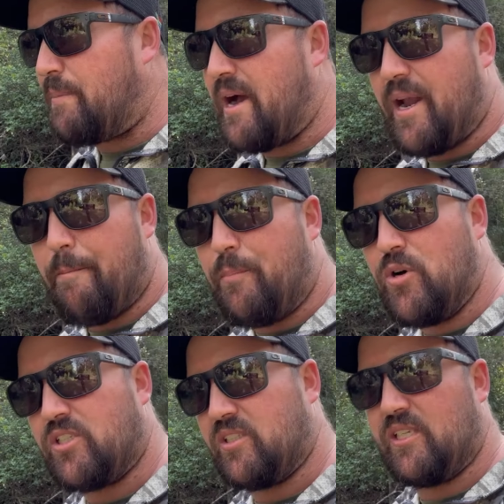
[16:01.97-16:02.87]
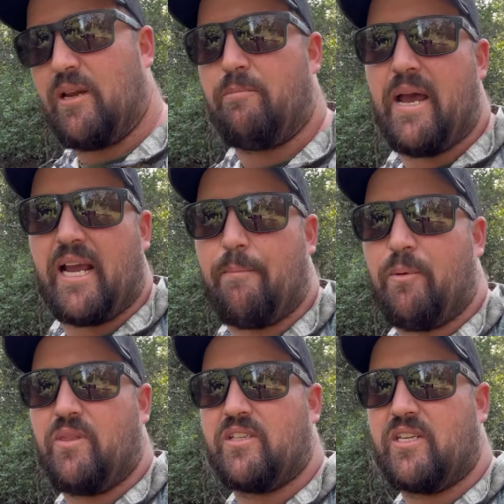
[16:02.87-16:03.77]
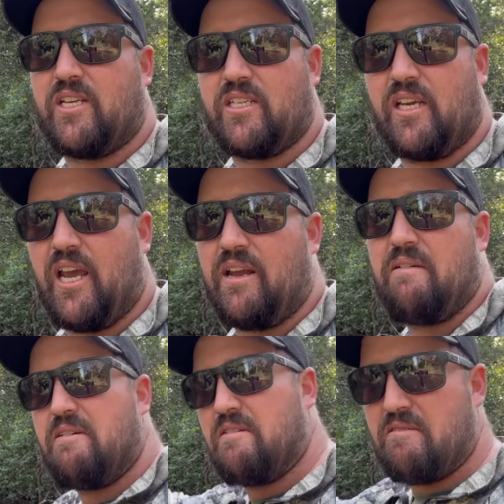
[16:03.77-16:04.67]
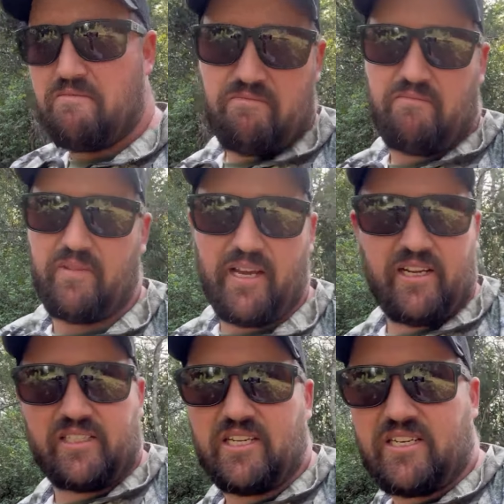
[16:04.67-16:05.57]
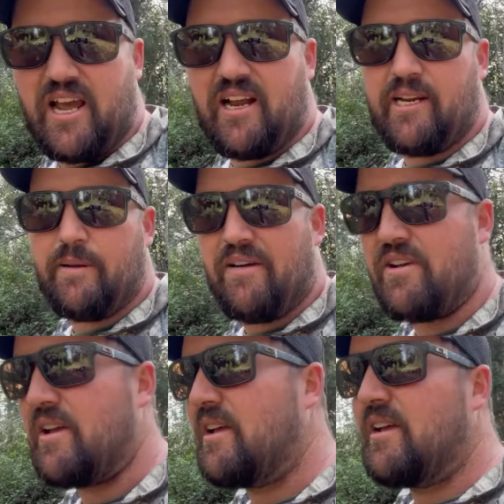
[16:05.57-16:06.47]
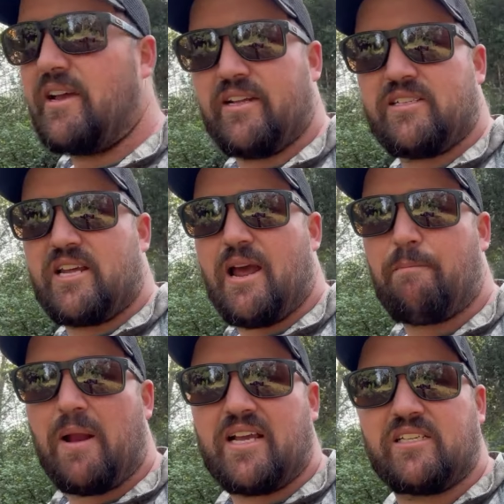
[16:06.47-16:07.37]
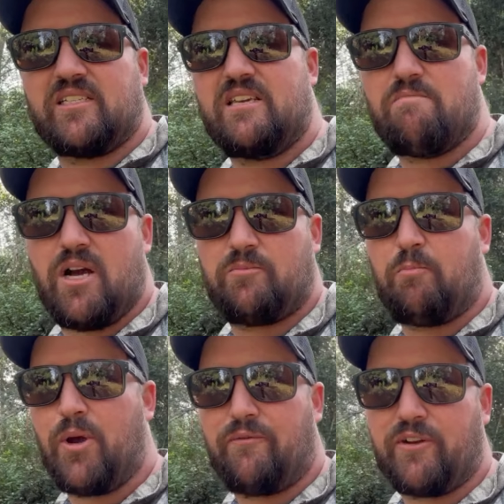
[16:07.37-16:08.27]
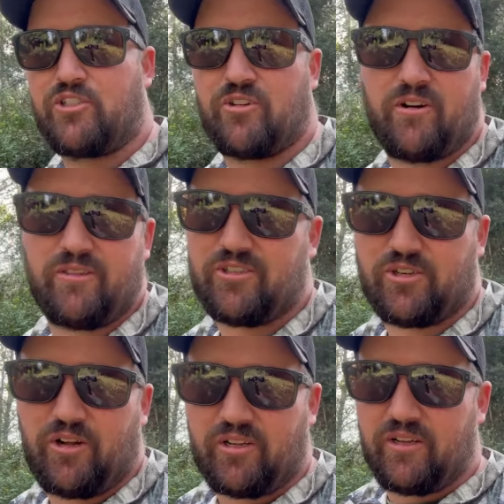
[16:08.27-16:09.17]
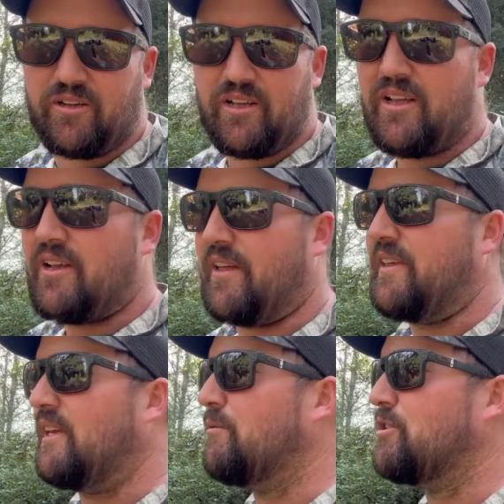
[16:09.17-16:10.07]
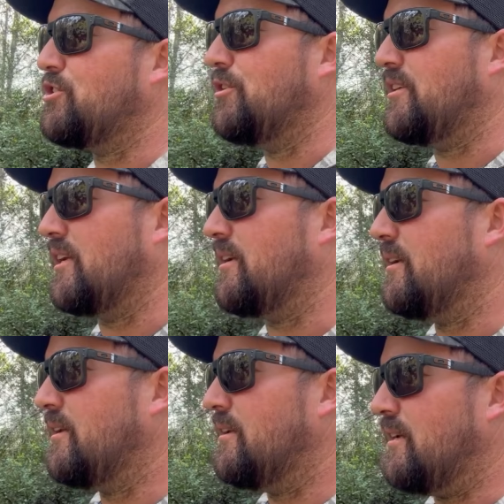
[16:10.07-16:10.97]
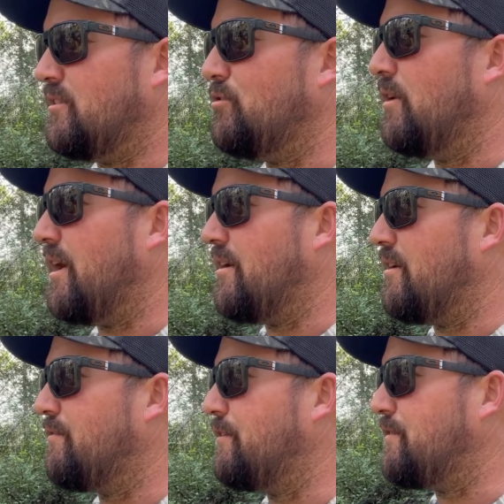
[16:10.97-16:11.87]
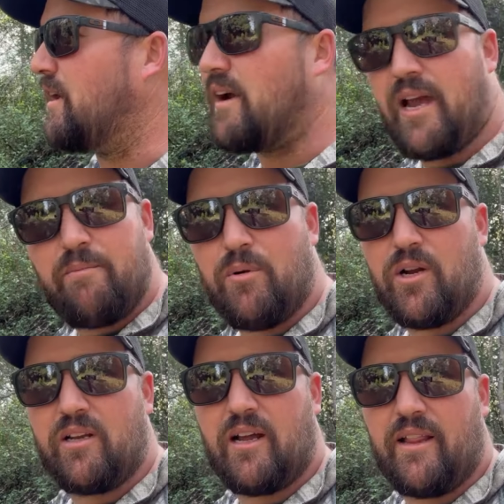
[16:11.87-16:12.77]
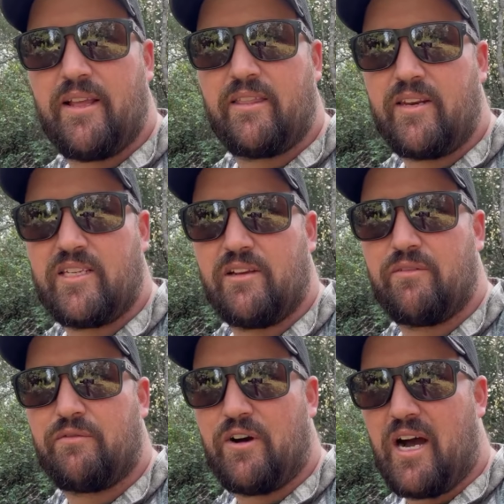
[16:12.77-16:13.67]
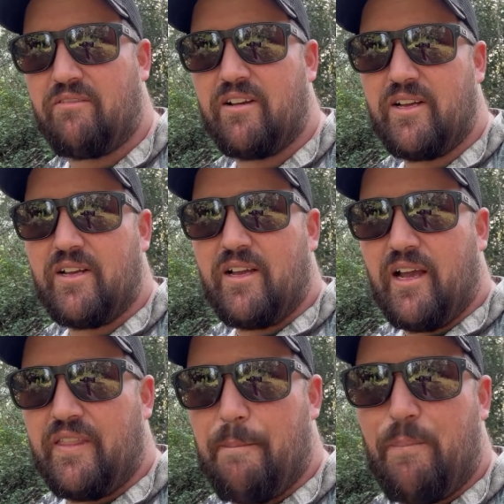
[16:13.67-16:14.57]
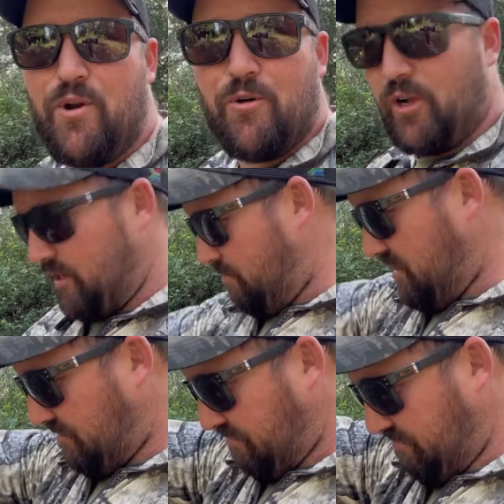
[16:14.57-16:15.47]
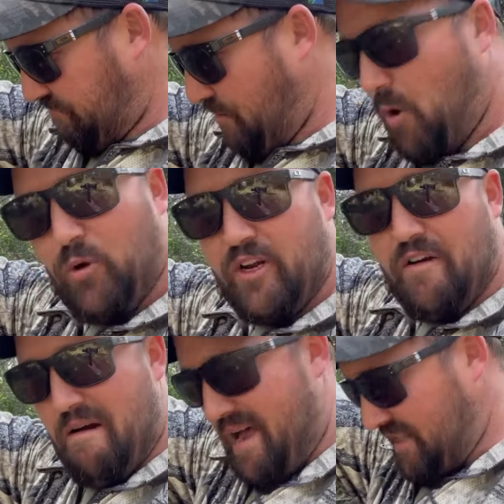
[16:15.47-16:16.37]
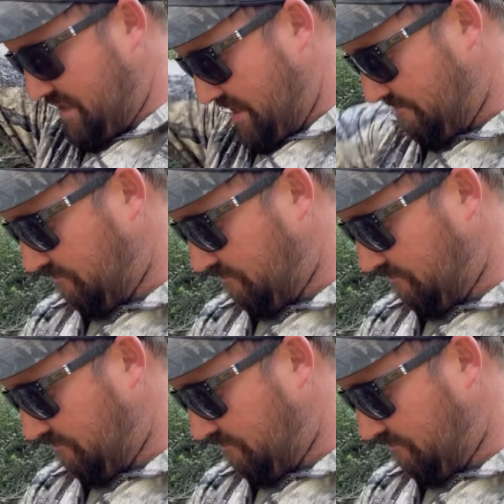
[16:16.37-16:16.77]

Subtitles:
behind a bush, set him back up on the sticks again. And I'll say, Stan, let him have it. And Stan places the most perfect shot on the shoulder. I think he was shooting a 250 grain bullet out of 375. And that blue wildebeest folded right there,